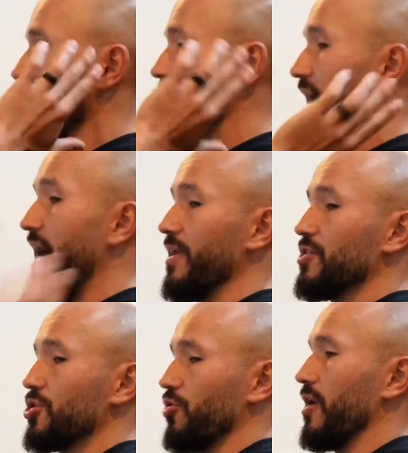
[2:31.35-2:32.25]
with the head
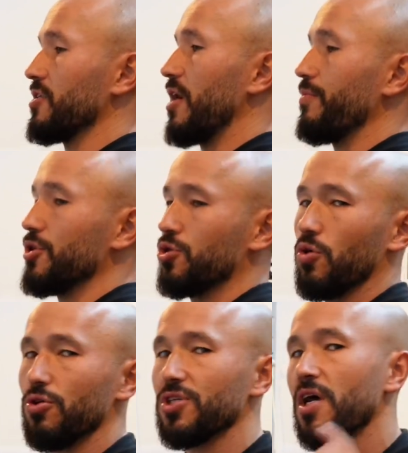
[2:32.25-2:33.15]
straight on top of the
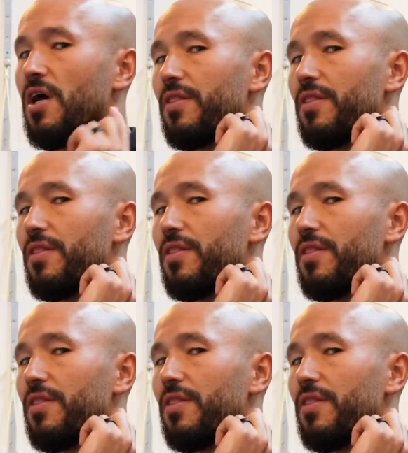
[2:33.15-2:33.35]
shoulders.